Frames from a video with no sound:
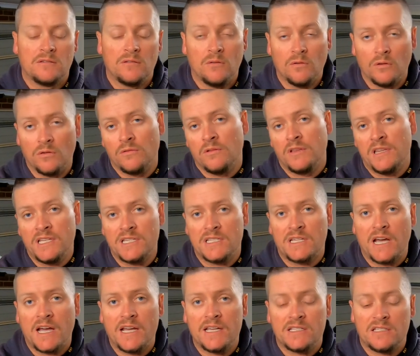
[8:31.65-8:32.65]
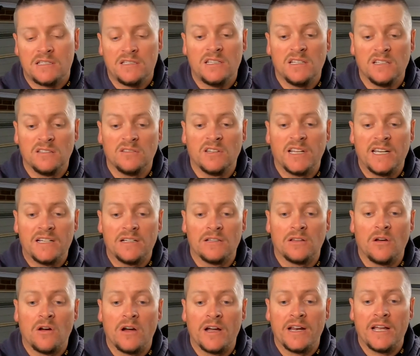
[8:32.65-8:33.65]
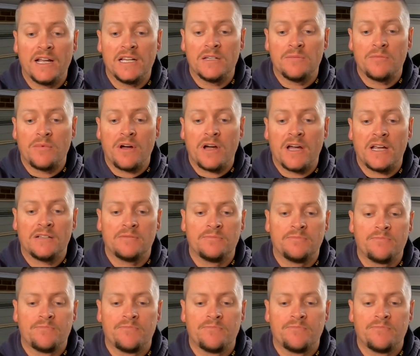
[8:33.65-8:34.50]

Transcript: or in this case your leader line and your braid.